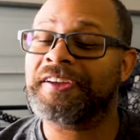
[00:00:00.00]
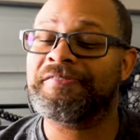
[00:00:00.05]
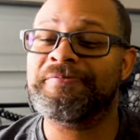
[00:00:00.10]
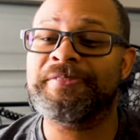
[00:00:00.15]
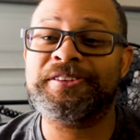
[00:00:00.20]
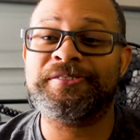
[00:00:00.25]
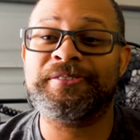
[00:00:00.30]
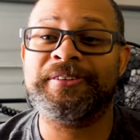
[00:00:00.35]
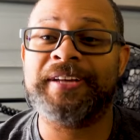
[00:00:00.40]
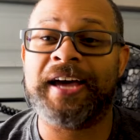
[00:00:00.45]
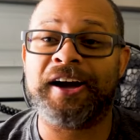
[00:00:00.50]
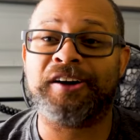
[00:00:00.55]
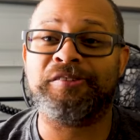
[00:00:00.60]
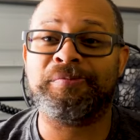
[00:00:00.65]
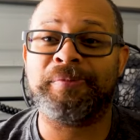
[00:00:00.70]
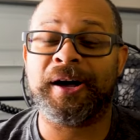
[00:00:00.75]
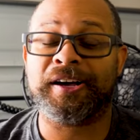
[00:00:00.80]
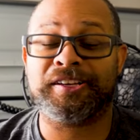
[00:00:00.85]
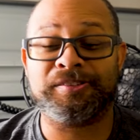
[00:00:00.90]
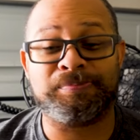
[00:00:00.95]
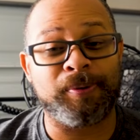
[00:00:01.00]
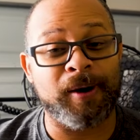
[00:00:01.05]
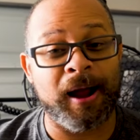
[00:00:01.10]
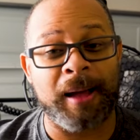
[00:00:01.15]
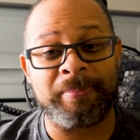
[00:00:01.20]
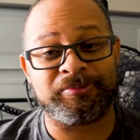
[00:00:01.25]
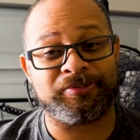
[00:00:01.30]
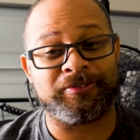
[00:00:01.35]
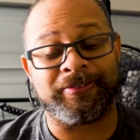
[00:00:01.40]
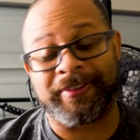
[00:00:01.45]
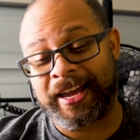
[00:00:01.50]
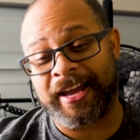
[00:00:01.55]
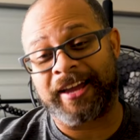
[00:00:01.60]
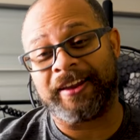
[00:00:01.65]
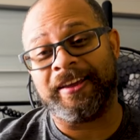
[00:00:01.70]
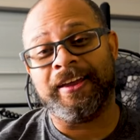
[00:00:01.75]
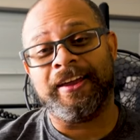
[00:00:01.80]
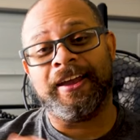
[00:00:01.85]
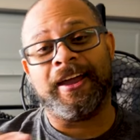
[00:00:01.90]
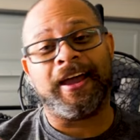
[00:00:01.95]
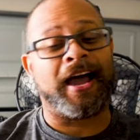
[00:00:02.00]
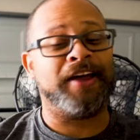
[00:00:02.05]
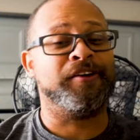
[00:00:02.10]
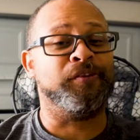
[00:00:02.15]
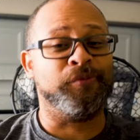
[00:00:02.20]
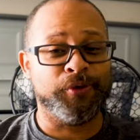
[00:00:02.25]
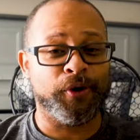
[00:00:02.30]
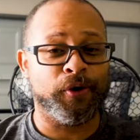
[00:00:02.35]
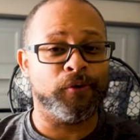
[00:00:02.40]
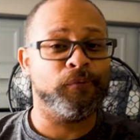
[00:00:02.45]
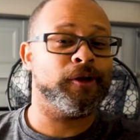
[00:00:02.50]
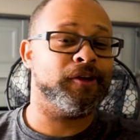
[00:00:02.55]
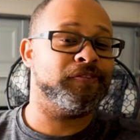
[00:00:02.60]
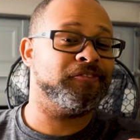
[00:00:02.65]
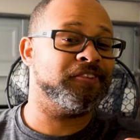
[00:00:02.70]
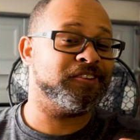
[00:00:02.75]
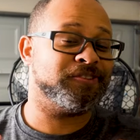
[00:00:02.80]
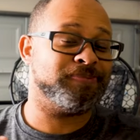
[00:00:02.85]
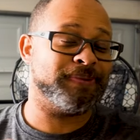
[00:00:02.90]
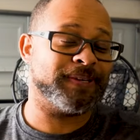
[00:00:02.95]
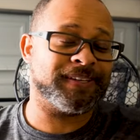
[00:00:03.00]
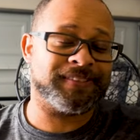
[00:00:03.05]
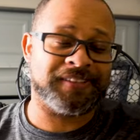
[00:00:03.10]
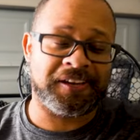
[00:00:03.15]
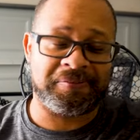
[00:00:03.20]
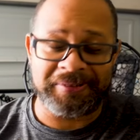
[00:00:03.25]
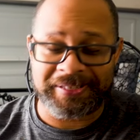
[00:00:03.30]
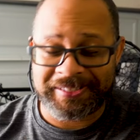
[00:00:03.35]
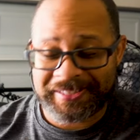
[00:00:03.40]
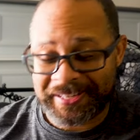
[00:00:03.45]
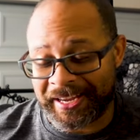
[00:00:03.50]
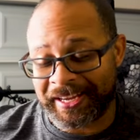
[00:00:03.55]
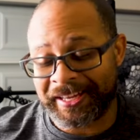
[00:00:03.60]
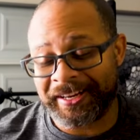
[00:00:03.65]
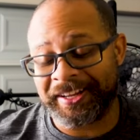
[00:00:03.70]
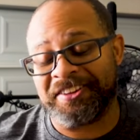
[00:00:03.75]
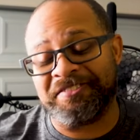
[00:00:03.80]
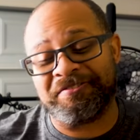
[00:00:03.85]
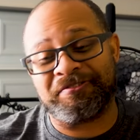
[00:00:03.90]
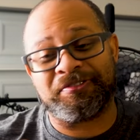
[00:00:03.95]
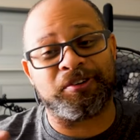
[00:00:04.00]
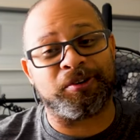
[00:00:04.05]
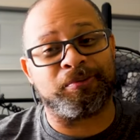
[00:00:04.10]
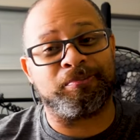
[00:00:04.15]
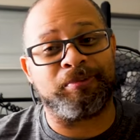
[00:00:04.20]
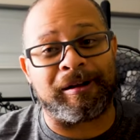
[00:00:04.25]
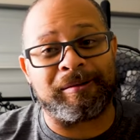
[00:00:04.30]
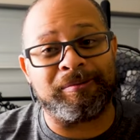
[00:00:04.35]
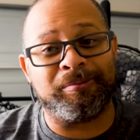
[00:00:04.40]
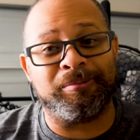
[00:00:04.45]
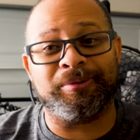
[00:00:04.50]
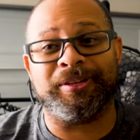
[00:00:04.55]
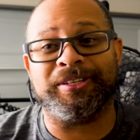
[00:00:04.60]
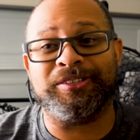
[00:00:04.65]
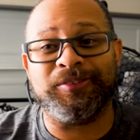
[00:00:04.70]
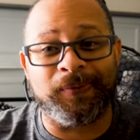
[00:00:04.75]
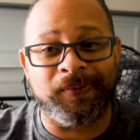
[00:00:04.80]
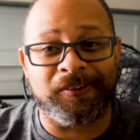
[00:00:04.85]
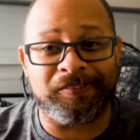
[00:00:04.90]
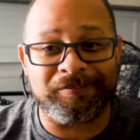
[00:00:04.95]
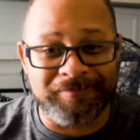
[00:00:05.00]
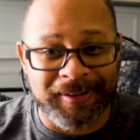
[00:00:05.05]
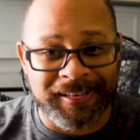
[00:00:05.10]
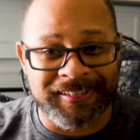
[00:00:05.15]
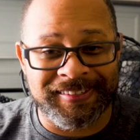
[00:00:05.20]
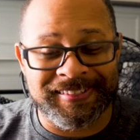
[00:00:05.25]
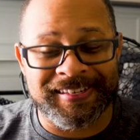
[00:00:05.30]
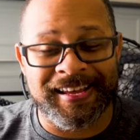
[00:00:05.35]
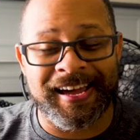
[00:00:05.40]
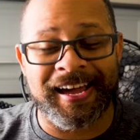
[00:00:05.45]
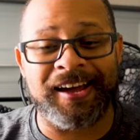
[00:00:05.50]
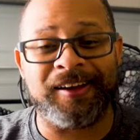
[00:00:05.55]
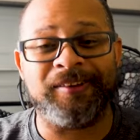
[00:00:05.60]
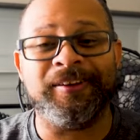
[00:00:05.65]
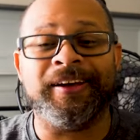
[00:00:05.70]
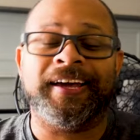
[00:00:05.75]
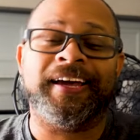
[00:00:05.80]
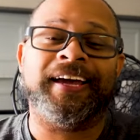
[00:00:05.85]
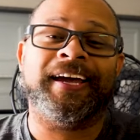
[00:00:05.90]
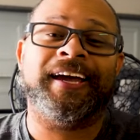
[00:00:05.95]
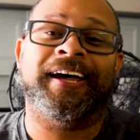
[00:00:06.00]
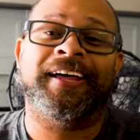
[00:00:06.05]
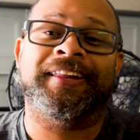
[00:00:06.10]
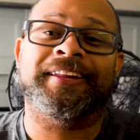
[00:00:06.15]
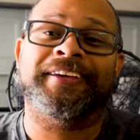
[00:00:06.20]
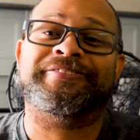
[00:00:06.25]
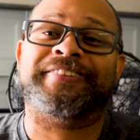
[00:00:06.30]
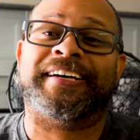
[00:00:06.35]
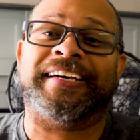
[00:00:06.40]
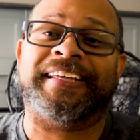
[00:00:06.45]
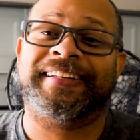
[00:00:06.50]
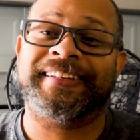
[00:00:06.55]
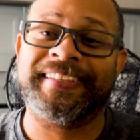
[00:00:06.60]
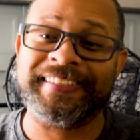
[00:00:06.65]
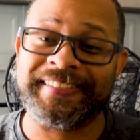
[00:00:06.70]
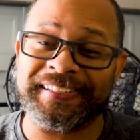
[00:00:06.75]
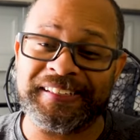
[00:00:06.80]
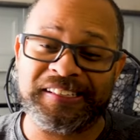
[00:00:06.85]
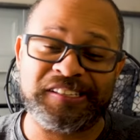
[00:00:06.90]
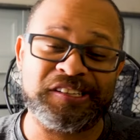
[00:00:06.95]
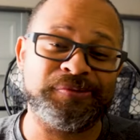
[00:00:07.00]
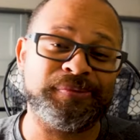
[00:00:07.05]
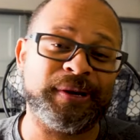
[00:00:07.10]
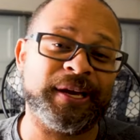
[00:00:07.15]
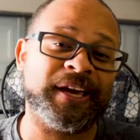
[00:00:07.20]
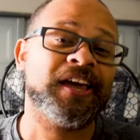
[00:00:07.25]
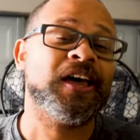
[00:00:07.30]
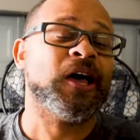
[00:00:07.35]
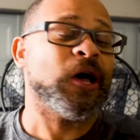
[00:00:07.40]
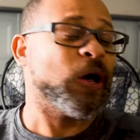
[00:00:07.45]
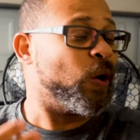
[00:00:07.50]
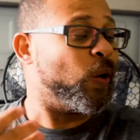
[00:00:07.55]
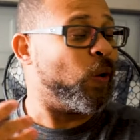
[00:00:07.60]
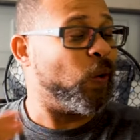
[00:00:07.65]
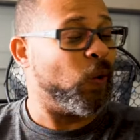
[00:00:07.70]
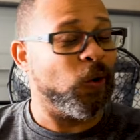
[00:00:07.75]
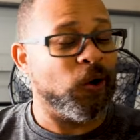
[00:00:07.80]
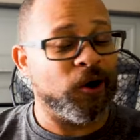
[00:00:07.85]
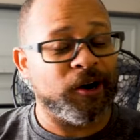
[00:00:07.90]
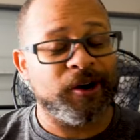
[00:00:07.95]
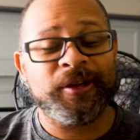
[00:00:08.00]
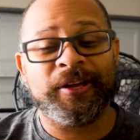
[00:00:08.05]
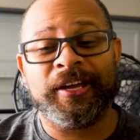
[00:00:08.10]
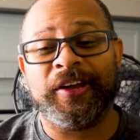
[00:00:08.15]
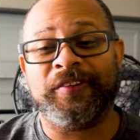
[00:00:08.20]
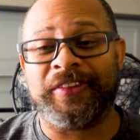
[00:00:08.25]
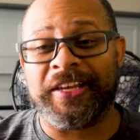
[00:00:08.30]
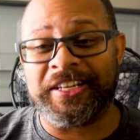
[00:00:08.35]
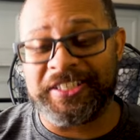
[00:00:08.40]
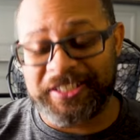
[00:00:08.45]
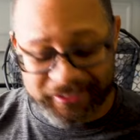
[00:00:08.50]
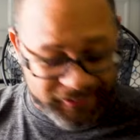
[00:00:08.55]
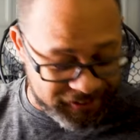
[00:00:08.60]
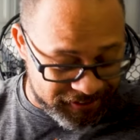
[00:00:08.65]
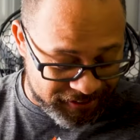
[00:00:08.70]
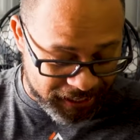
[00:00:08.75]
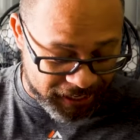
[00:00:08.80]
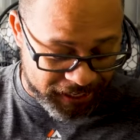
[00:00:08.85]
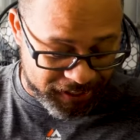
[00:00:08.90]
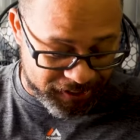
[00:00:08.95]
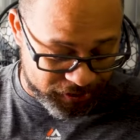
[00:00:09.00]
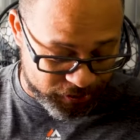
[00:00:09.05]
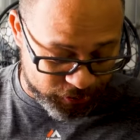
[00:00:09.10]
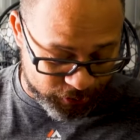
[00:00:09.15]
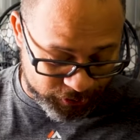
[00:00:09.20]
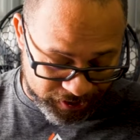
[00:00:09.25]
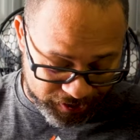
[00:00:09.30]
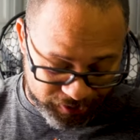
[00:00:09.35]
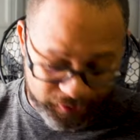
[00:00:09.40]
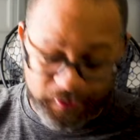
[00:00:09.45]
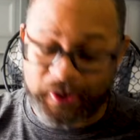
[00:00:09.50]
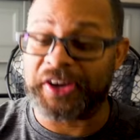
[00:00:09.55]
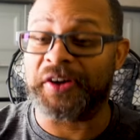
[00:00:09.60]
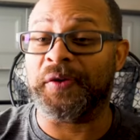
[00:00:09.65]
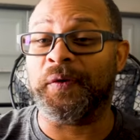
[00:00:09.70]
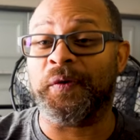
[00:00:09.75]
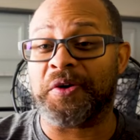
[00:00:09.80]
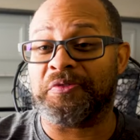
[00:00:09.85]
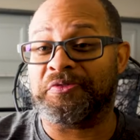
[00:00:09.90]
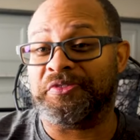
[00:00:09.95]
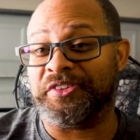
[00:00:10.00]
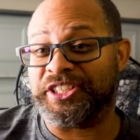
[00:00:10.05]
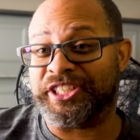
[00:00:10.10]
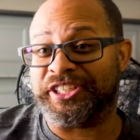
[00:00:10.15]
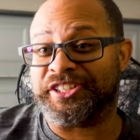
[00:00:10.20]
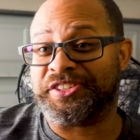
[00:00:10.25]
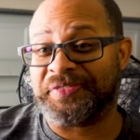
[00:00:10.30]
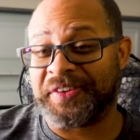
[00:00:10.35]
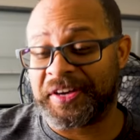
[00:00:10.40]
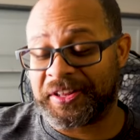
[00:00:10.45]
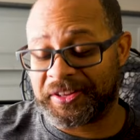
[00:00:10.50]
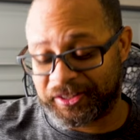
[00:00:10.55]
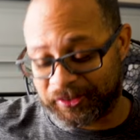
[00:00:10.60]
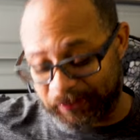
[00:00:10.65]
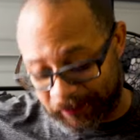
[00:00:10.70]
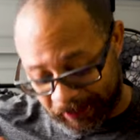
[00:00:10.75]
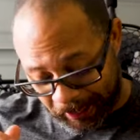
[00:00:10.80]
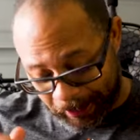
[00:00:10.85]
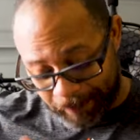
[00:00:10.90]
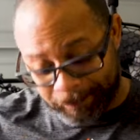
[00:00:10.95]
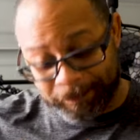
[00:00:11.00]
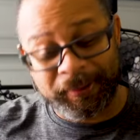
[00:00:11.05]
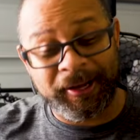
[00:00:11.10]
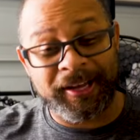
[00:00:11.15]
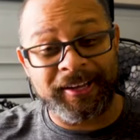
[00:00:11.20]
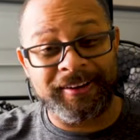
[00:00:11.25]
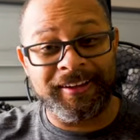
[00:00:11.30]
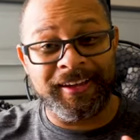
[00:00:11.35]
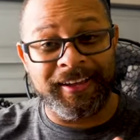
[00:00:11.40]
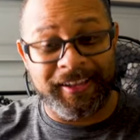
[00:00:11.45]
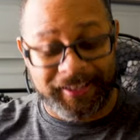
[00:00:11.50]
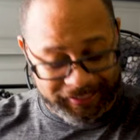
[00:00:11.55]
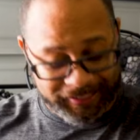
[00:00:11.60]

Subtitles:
give Mystery Tackle Box props for that. I don't know if it's because I've been saying it for probably 12 months now and they finally listened to me, or if they just decided to do it this way, or if it just fell this way. But